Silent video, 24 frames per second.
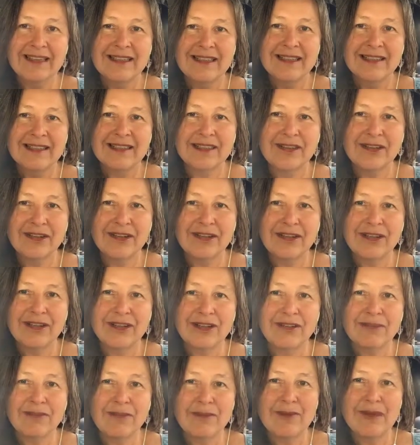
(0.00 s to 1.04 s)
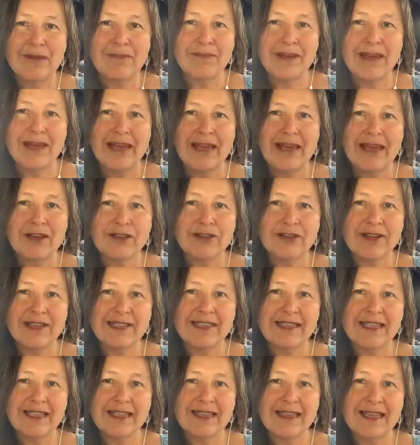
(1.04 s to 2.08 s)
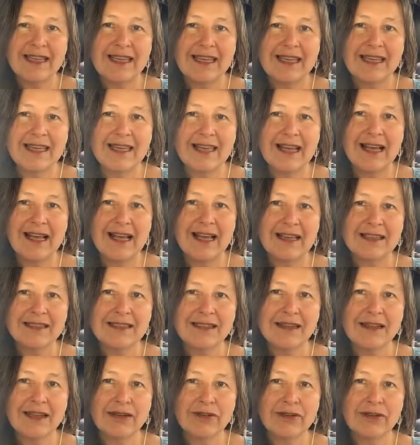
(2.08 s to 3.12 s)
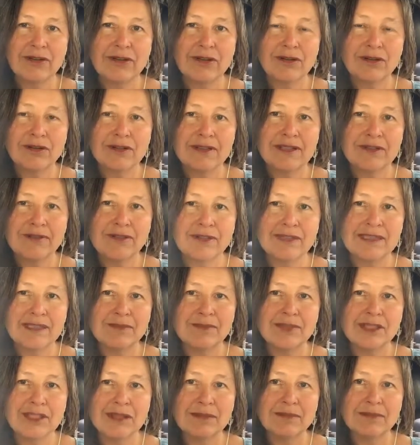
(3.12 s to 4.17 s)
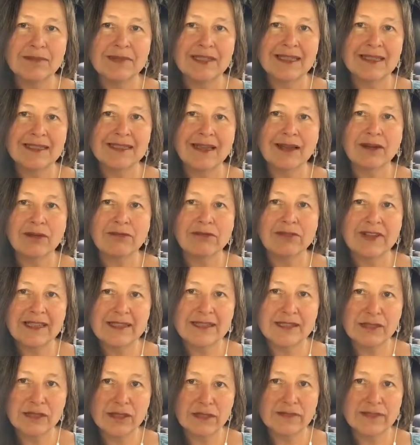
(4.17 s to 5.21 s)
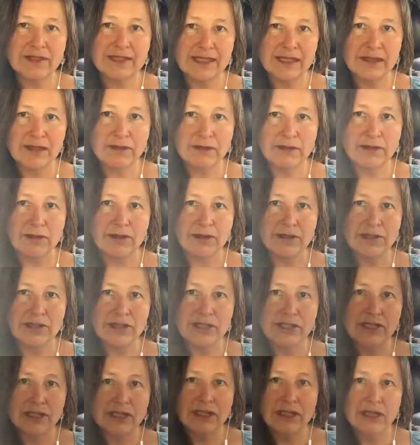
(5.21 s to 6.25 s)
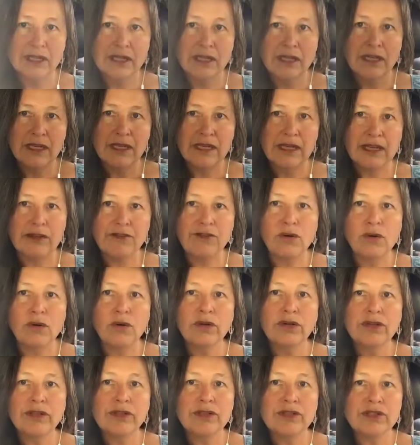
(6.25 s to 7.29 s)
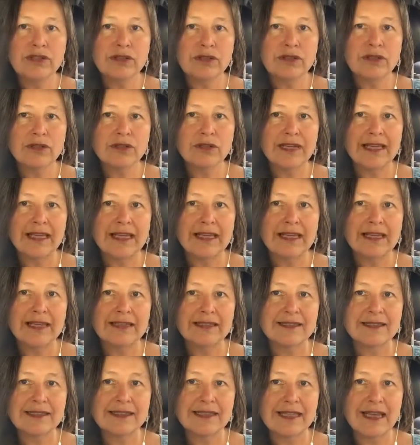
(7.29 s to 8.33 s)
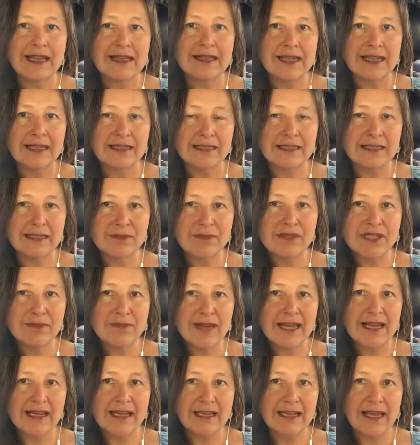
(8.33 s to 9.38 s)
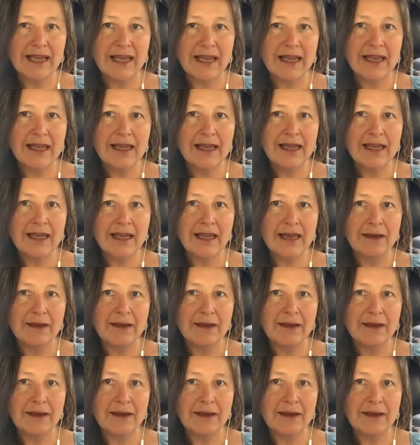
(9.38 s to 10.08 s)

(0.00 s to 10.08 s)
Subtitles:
So remember, addressing the underlying root cause of your symptoms is like resurfacing the road. If all you do is stay in that symptomatic layer